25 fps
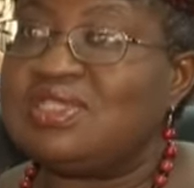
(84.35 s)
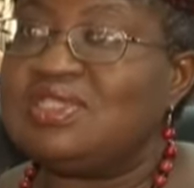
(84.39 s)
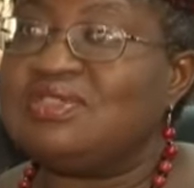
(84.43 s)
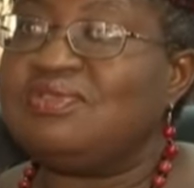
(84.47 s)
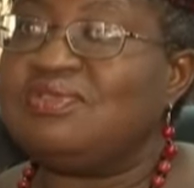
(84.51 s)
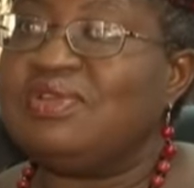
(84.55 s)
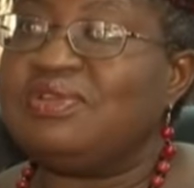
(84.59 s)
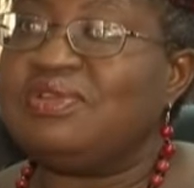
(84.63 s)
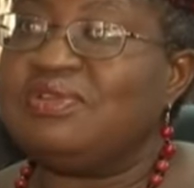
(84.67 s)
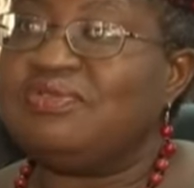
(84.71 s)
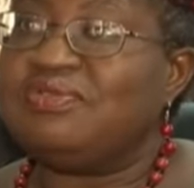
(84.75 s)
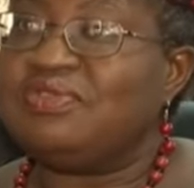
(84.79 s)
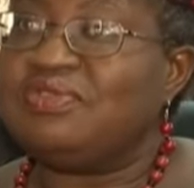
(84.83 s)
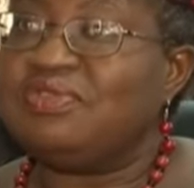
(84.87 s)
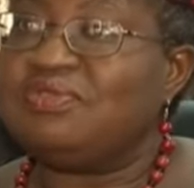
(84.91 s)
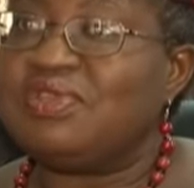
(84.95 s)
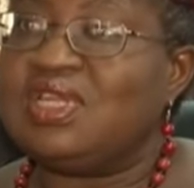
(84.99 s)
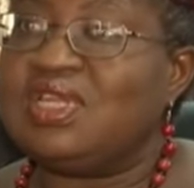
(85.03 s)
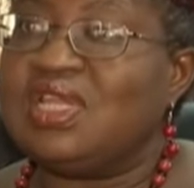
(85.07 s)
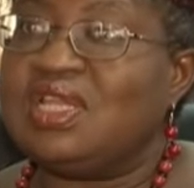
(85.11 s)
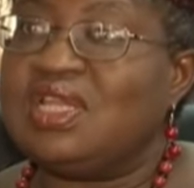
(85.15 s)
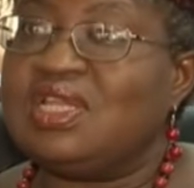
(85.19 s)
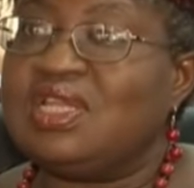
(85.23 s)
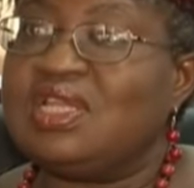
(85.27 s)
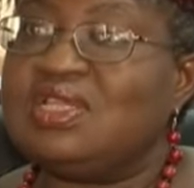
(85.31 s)
It's very
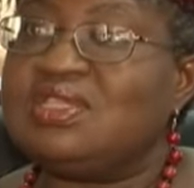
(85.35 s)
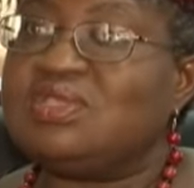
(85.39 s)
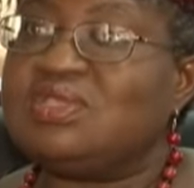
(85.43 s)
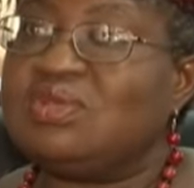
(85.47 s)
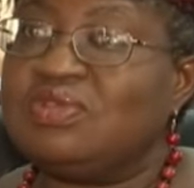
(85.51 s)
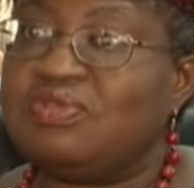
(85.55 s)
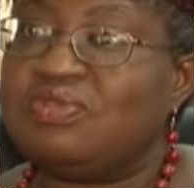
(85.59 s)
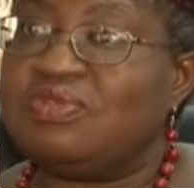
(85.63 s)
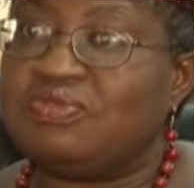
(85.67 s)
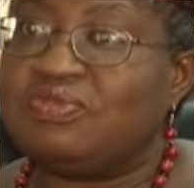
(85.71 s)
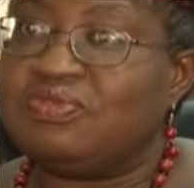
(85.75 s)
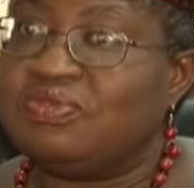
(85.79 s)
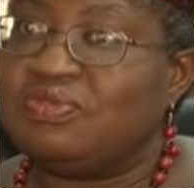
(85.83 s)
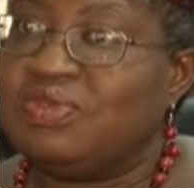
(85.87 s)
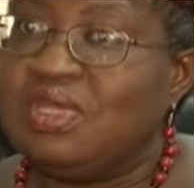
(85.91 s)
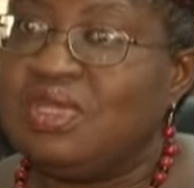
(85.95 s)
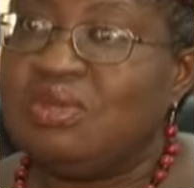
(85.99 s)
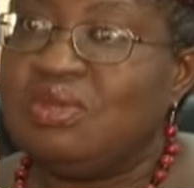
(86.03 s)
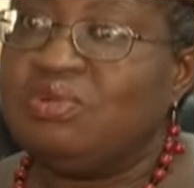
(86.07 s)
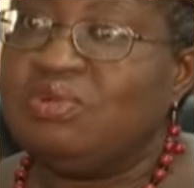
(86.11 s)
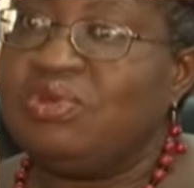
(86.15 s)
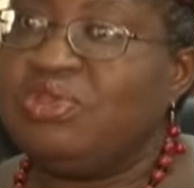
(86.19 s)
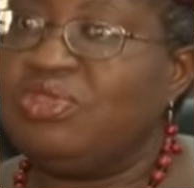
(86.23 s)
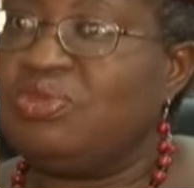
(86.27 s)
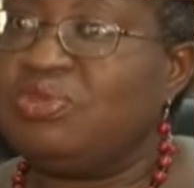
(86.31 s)
vivid, and
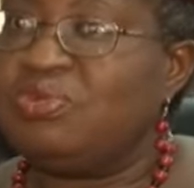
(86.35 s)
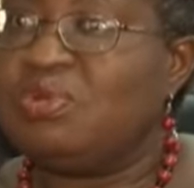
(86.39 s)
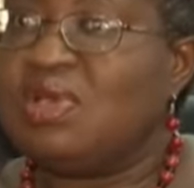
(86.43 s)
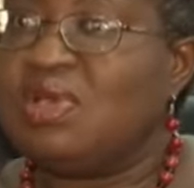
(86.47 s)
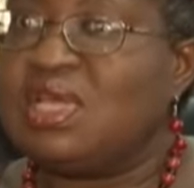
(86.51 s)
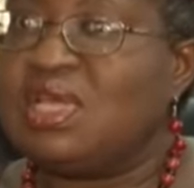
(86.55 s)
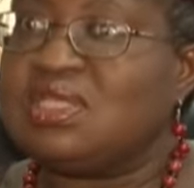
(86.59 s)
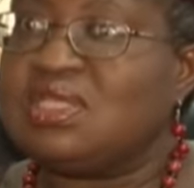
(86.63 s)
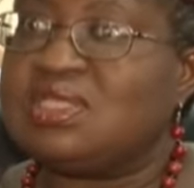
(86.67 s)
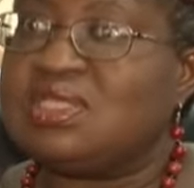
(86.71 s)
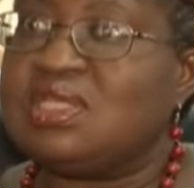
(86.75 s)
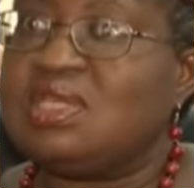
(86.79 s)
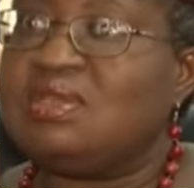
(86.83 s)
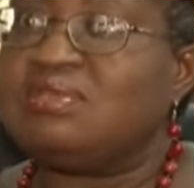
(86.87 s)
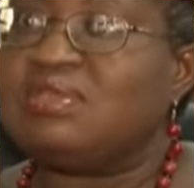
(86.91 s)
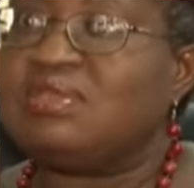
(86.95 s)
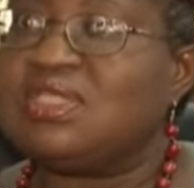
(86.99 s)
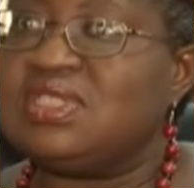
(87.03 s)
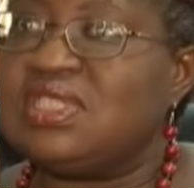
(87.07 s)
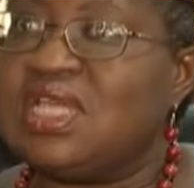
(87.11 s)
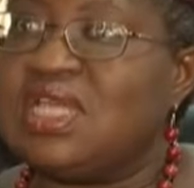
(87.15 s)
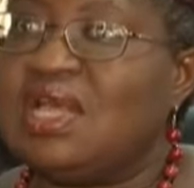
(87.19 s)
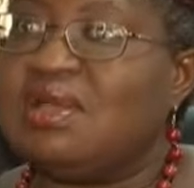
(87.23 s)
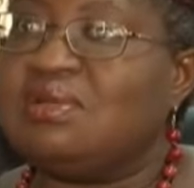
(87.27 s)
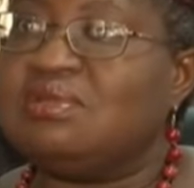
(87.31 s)
we threw
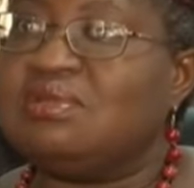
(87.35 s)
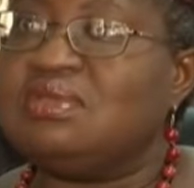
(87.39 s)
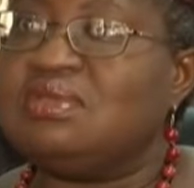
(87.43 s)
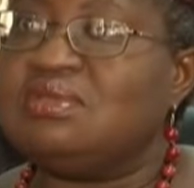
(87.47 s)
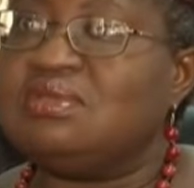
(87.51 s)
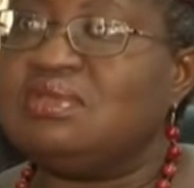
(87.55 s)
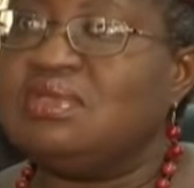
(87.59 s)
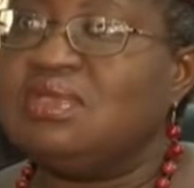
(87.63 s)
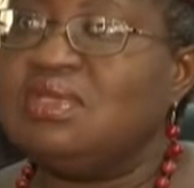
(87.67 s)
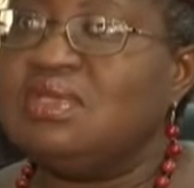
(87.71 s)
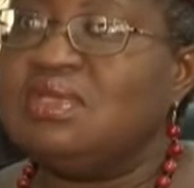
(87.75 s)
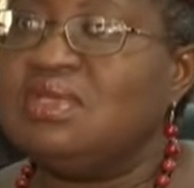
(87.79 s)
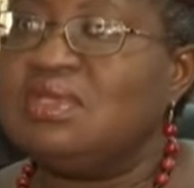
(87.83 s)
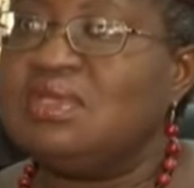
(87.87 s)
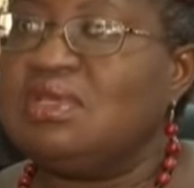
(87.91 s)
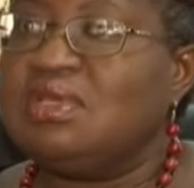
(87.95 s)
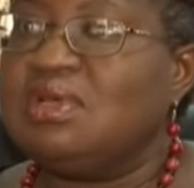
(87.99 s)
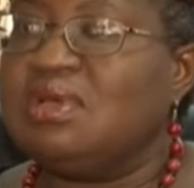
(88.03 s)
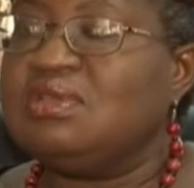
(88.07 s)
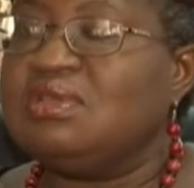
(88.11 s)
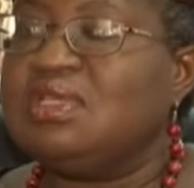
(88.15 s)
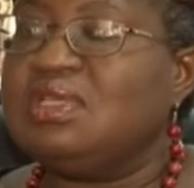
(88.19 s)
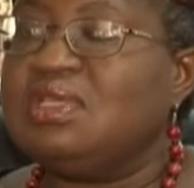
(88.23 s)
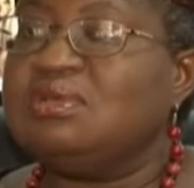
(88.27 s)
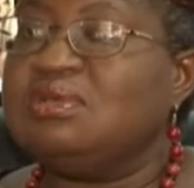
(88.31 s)
ourselves down
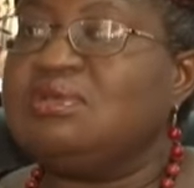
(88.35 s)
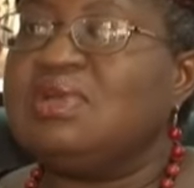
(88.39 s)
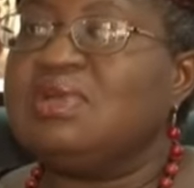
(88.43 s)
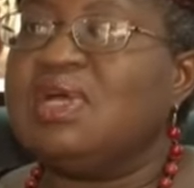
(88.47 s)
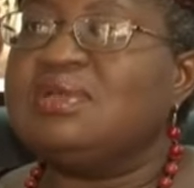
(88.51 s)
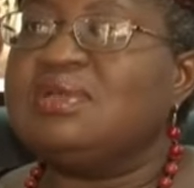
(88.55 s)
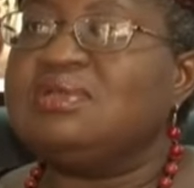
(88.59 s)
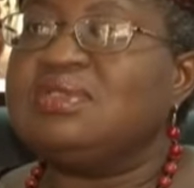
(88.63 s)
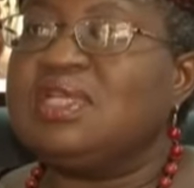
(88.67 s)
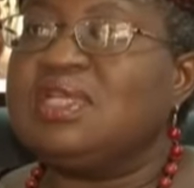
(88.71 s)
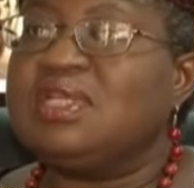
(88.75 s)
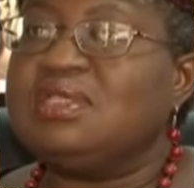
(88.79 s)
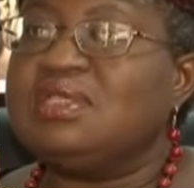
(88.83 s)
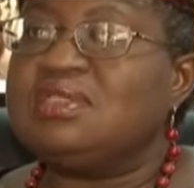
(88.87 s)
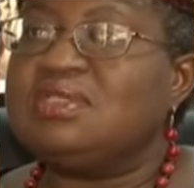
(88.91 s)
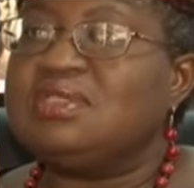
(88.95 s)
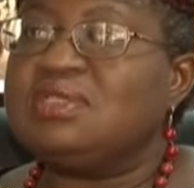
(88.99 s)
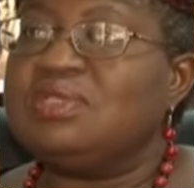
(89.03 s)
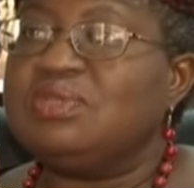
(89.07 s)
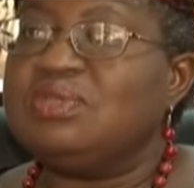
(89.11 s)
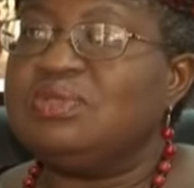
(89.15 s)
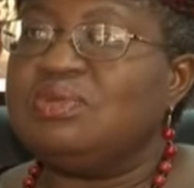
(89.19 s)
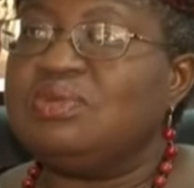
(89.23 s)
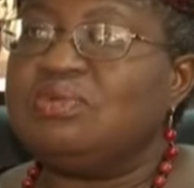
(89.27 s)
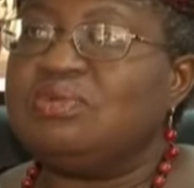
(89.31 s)
on the ground, and
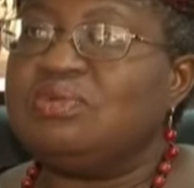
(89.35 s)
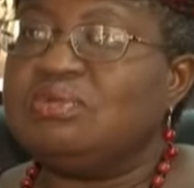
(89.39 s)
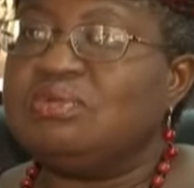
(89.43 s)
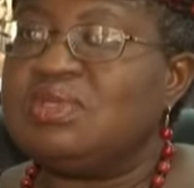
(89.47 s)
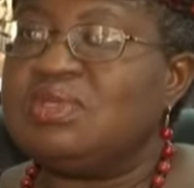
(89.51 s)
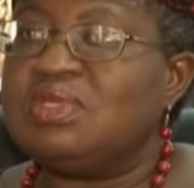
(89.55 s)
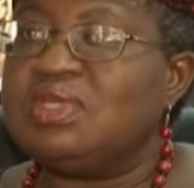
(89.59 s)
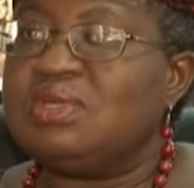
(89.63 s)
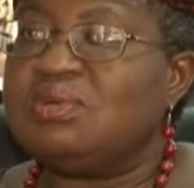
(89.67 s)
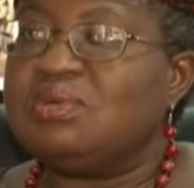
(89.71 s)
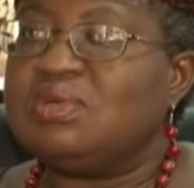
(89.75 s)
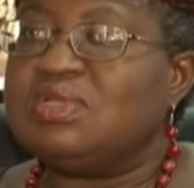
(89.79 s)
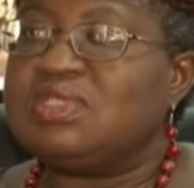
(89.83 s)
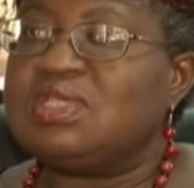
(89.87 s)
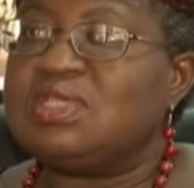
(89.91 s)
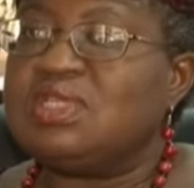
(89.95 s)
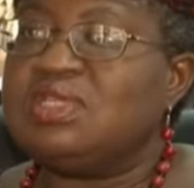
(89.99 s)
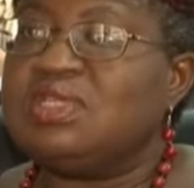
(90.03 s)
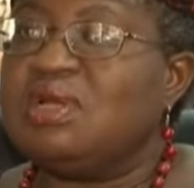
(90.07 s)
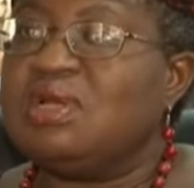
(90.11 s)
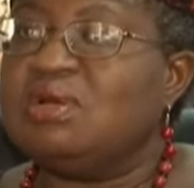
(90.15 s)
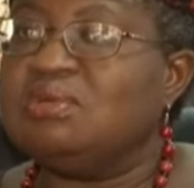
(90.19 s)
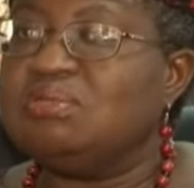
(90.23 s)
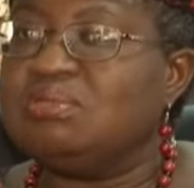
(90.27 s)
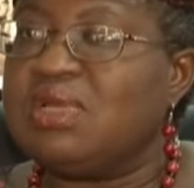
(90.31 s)
you know, there was a
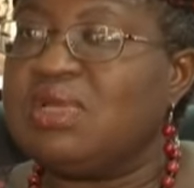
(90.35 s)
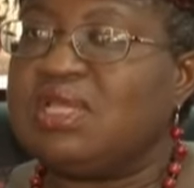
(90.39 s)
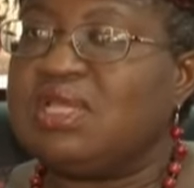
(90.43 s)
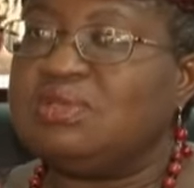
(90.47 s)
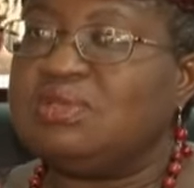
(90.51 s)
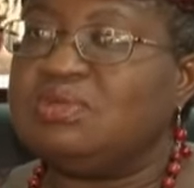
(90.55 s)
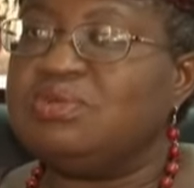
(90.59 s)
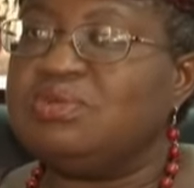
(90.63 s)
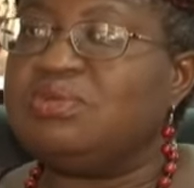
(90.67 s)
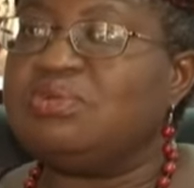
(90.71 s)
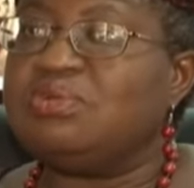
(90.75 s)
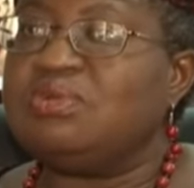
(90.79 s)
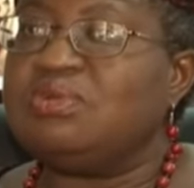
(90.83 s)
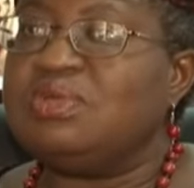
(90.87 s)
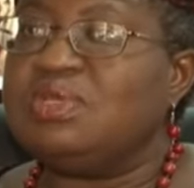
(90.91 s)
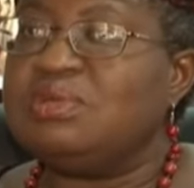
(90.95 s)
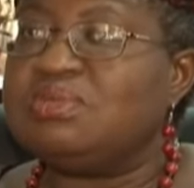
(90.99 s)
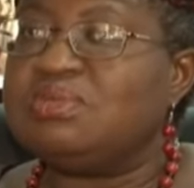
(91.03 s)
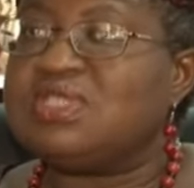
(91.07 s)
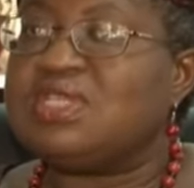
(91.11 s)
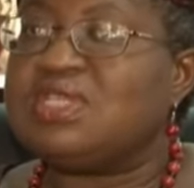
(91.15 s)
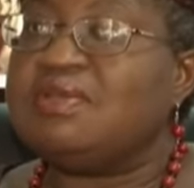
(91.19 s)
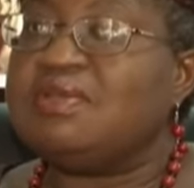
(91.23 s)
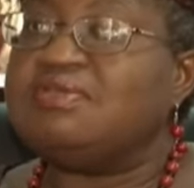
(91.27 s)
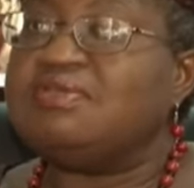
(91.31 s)
young man who threw
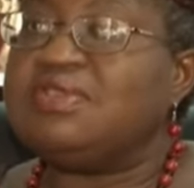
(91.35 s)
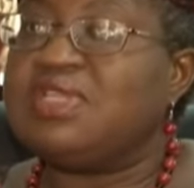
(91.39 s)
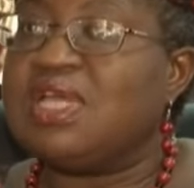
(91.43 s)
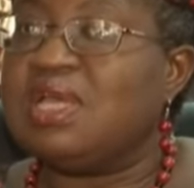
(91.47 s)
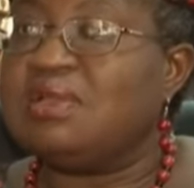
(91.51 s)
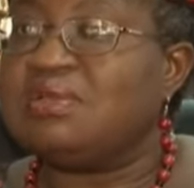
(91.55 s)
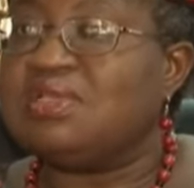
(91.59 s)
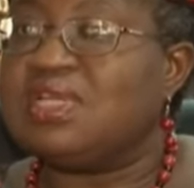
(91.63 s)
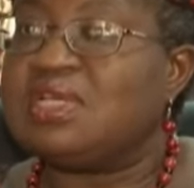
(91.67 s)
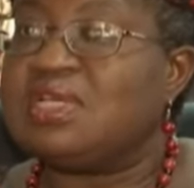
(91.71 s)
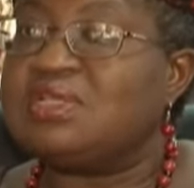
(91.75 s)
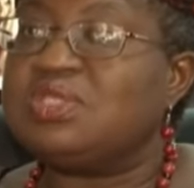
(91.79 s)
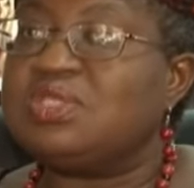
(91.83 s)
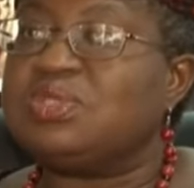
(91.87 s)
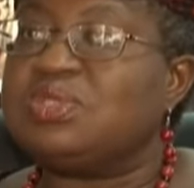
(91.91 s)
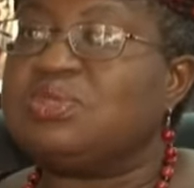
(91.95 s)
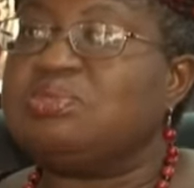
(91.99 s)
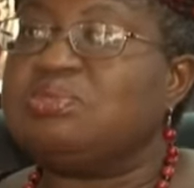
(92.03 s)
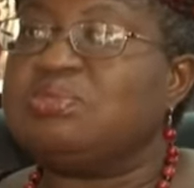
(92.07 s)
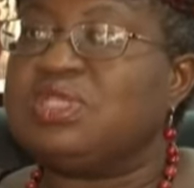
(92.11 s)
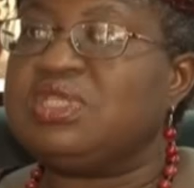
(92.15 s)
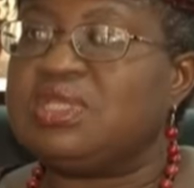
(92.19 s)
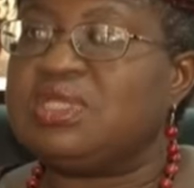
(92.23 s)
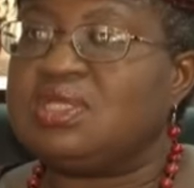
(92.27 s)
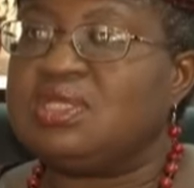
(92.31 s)
himself down next to
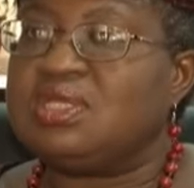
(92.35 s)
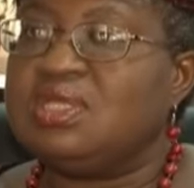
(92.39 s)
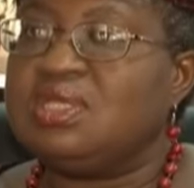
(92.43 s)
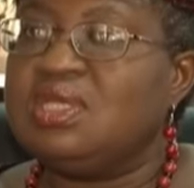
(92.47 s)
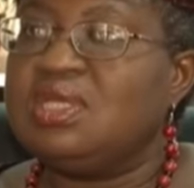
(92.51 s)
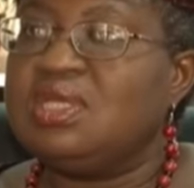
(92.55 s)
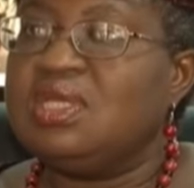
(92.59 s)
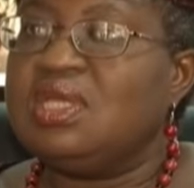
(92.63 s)
me,